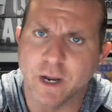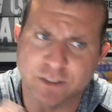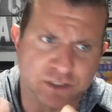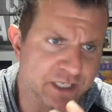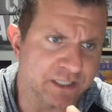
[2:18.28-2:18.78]

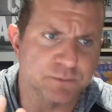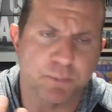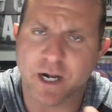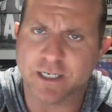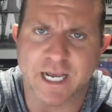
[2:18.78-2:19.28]
right? Just like these
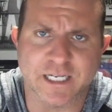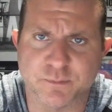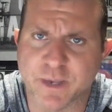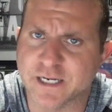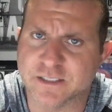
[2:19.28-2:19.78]

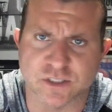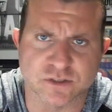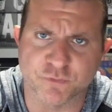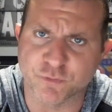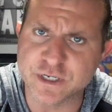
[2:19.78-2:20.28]
podcasts, man, it's
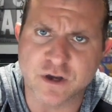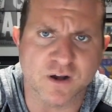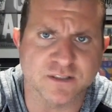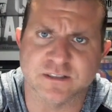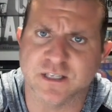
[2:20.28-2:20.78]
just free
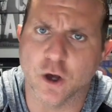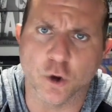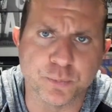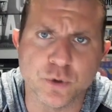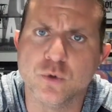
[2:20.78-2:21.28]
content to
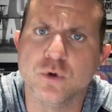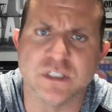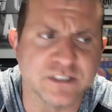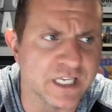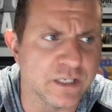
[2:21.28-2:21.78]
help you
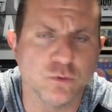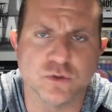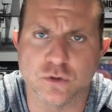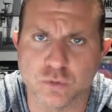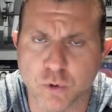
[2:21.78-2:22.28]
continue
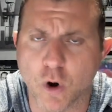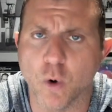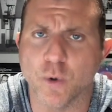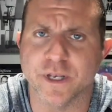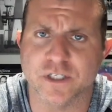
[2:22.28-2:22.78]
to
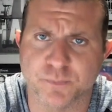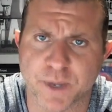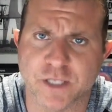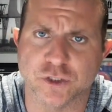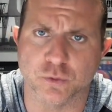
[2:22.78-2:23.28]
grow and
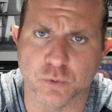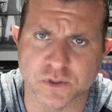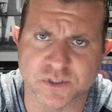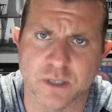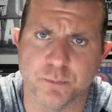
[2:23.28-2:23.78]
expand your
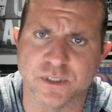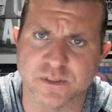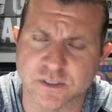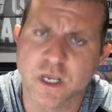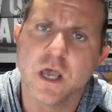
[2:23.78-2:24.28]
real estate
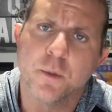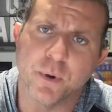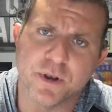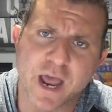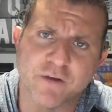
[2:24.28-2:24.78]
business.
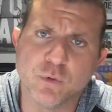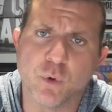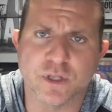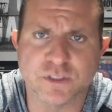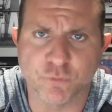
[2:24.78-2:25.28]
But in every
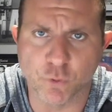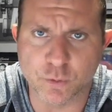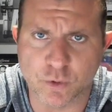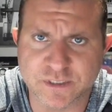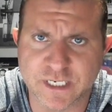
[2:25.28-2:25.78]
one of these
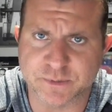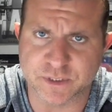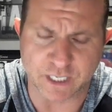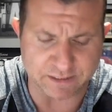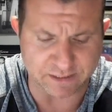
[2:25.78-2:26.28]
forty-one tips,
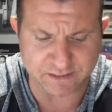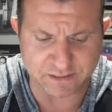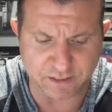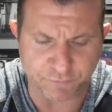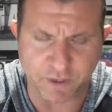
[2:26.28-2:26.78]
you guys, this
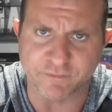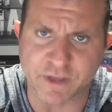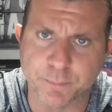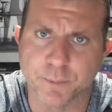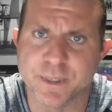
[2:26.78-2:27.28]
is stuff that
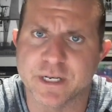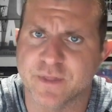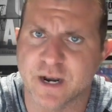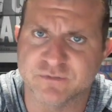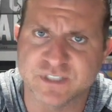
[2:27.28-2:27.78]
I've
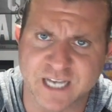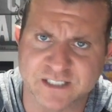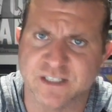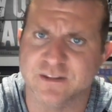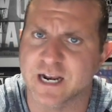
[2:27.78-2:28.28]
implemented, that I've
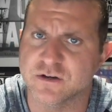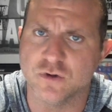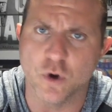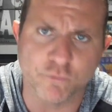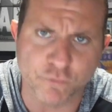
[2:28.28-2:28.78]
tested, that I
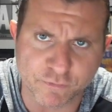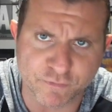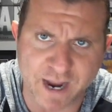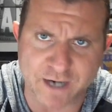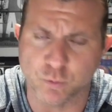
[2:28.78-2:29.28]
know for a
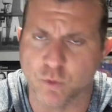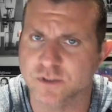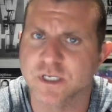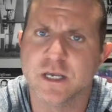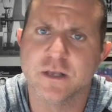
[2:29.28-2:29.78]
fact
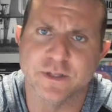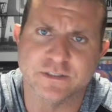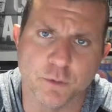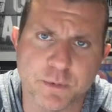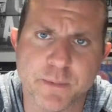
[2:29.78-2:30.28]
works,
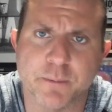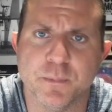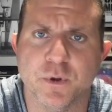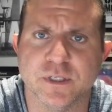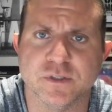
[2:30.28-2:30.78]
that's helped me make
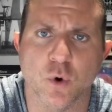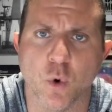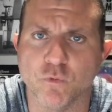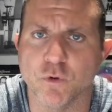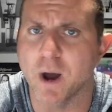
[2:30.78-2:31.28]
millions
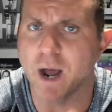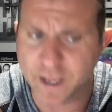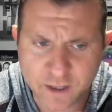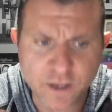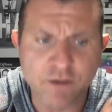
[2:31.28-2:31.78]
over
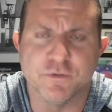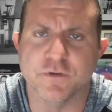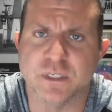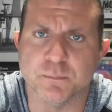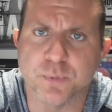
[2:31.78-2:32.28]
my
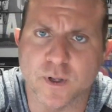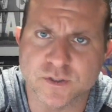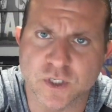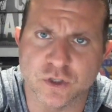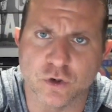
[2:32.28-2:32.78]
fifteen
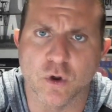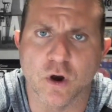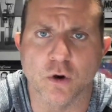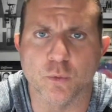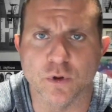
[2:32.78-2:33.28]
plus year
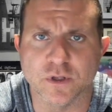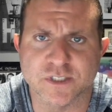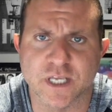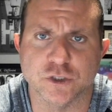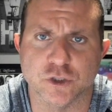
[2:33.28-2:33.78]
long real
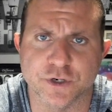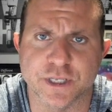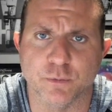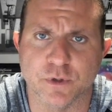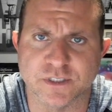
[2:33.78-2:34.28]
estate
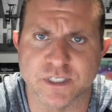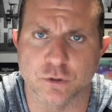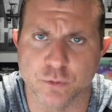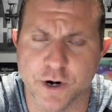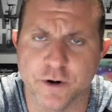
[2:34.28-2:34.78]
journey and real estate
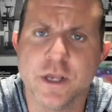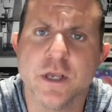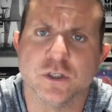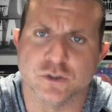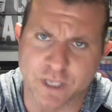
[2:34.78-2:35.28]
career.
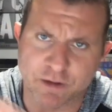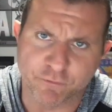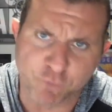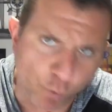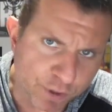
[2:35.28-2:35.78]
So
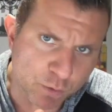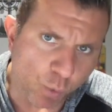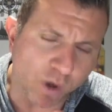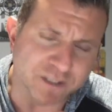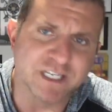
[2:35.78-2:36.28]
again,
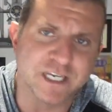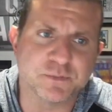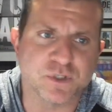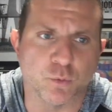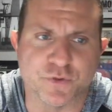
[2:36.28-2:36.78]
forty-one
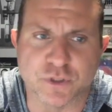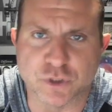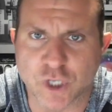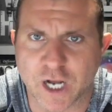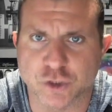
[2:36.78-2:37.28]
tips with
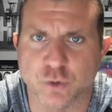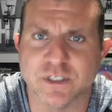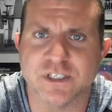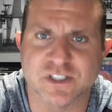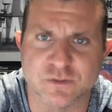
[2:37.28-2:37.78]

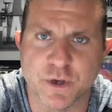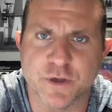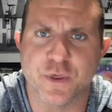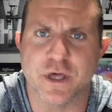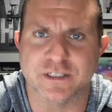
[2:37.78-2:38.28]
joshua
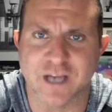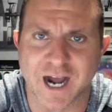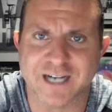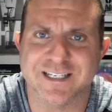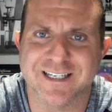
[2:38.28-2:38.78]
smith
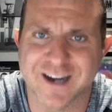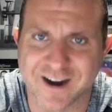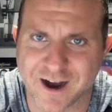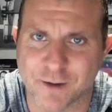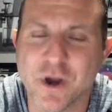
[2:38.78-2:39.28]
dot
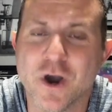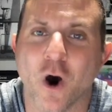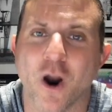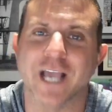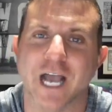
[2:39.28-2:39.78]
com.
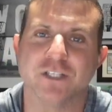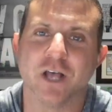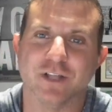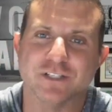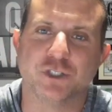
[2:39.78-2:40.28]
All right, guys,
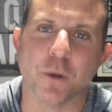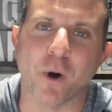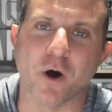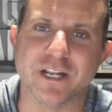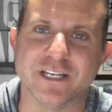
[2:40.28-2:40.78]
let's
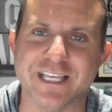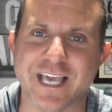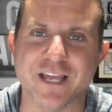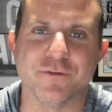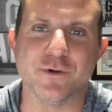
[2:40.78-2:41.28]
jump on into the
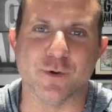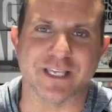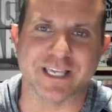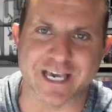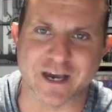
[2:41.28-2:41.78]
interview
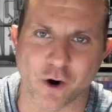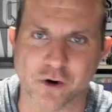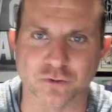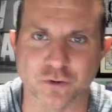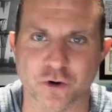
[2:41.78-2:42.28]
and get
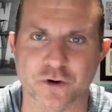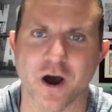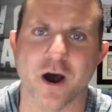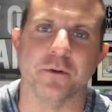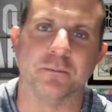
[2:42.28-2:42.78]
our learn
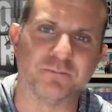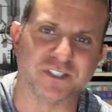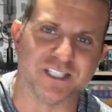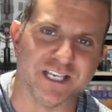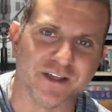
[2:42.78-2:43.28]
on.
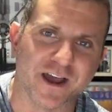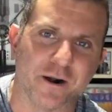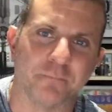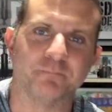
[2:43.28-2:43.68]
See you there.